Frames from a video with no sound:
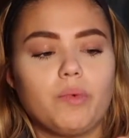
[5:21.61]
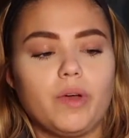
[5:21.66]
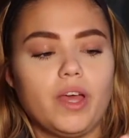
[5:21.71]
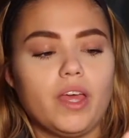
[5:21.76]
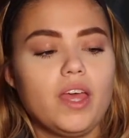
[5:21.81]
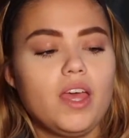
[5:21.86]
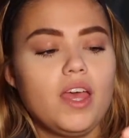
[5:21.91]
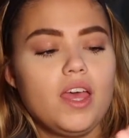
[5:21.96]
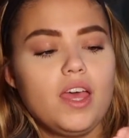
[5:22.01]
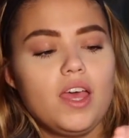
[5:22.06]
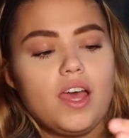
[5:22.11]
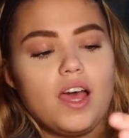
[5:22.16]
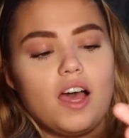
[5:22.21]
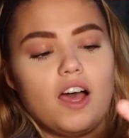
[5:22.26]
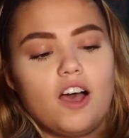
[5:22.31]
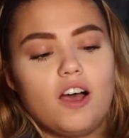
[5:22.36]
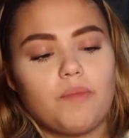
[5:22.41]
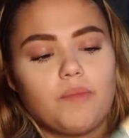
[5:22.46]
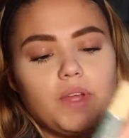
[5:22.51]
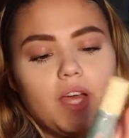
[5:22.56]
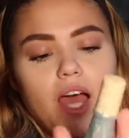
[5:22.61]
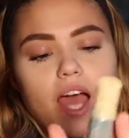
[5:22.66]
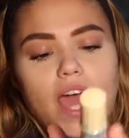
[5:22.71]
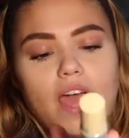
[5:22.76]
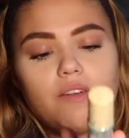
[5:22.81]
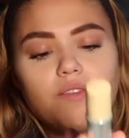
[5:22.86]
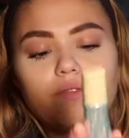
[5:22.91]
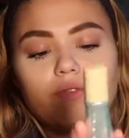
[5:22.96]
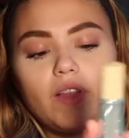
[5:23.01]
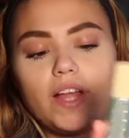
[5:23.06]
But
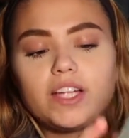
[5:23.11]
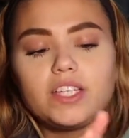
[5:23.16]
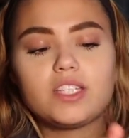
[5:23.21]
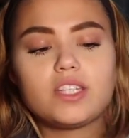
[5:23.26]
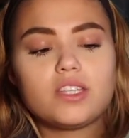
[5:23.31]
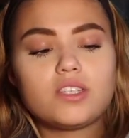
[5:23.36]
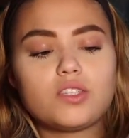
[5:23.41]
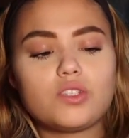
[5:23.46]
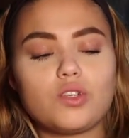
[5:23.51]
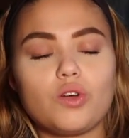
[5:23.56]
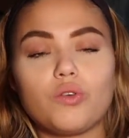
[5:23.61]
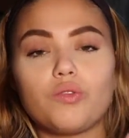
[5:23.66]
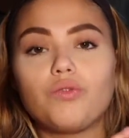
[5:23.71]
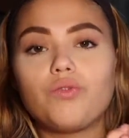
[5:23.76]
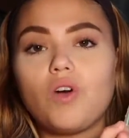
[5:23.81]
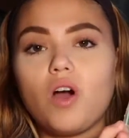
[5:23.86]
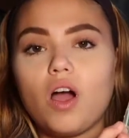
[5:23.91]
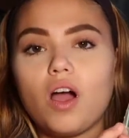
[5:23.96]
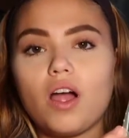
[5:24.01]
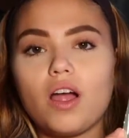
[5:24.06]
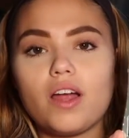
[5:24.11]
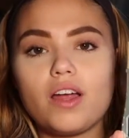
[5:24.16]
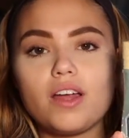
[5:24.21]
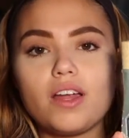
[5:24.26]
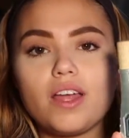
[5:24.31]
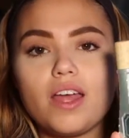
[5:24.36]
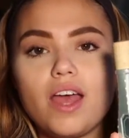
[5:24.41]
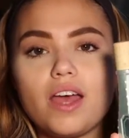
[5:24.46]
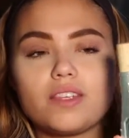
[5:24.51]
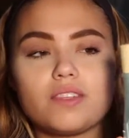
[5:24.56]
I've liked this so far.
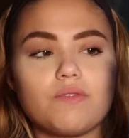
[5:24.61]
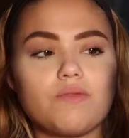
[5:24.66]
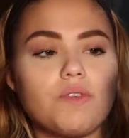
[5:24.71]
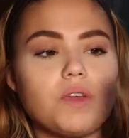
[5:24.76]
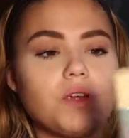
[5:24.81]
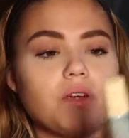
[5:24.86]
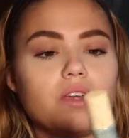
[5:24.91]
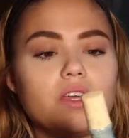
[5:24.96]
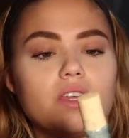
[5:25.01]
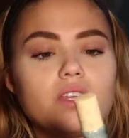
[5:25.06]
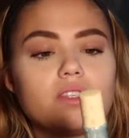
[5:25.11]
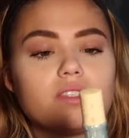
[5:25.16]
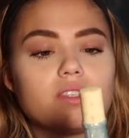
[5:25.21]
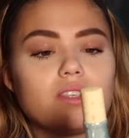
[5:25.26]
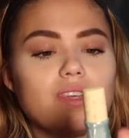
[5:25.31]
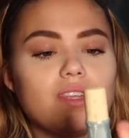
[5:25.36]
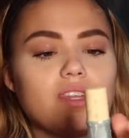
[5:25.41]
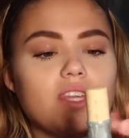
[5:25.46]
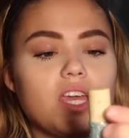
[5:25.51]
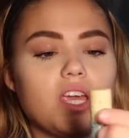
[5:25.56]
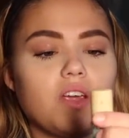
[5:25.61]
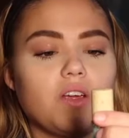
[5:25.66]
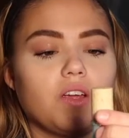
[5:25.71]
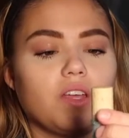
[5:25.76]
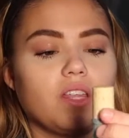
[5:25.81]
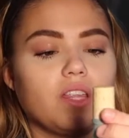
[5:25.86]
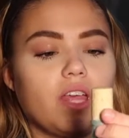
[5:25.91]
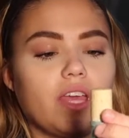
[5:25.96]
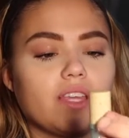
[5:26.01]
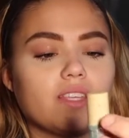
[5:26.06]
It has a very
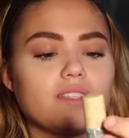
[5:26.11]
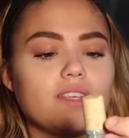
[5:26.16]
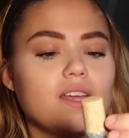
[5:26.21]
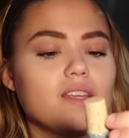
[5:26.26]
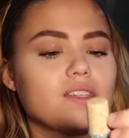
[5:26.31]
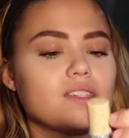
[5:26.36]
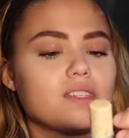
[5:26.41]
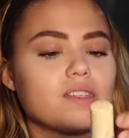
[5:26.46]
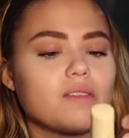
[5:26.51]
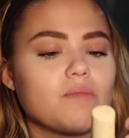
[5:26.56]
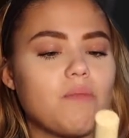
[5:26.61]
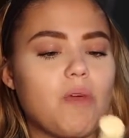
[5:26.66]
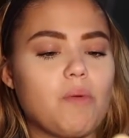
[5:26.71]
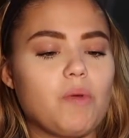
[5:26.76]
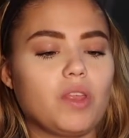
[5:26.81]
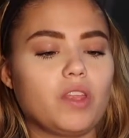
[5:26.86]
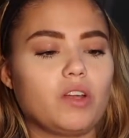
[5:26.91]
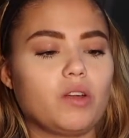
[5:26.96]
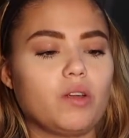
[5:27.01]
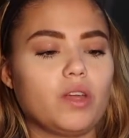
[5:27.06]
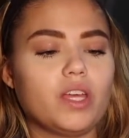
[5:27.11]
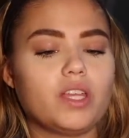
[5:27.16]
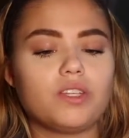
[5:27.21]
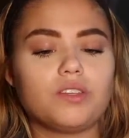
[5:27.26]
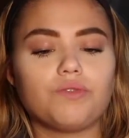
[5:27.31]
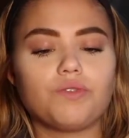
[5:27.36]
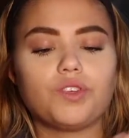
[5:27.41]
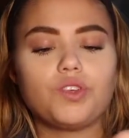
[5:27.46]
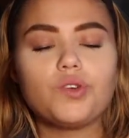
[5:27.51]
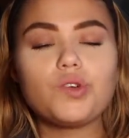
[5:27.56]
skincare-y like scent, maybe a little
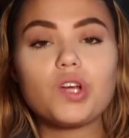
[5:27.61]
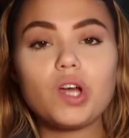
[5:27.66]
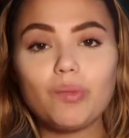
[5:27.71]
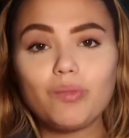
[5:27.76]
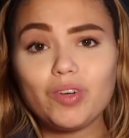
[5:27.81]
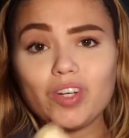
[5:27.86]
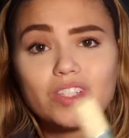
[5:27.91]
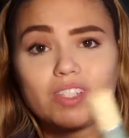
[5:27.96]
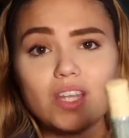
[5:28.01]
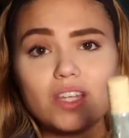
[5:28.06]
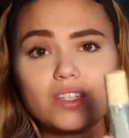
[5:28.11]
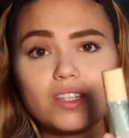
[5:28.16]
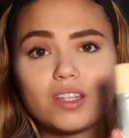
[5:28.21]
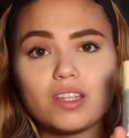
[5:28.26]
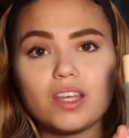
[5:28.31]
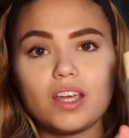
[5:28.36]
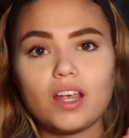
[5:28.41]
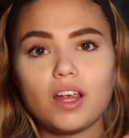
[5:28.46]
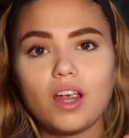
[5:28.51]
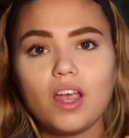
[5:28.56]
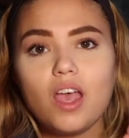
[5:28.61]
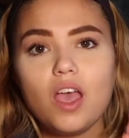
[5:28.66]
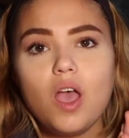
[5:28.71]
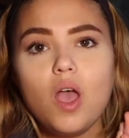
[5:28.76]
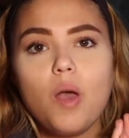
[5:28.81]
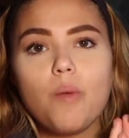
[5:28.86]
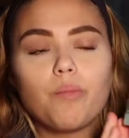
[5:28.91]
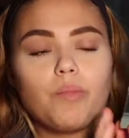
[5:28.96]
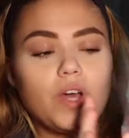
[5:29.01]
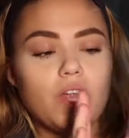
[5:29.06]
hint of cucumber scent in there,
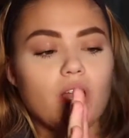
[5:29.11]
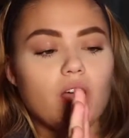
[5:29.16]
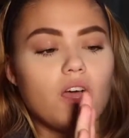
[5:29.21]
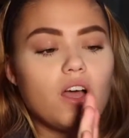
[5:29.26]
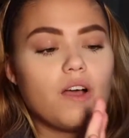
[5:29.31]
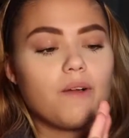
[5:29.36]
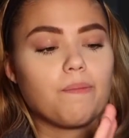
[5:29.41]
but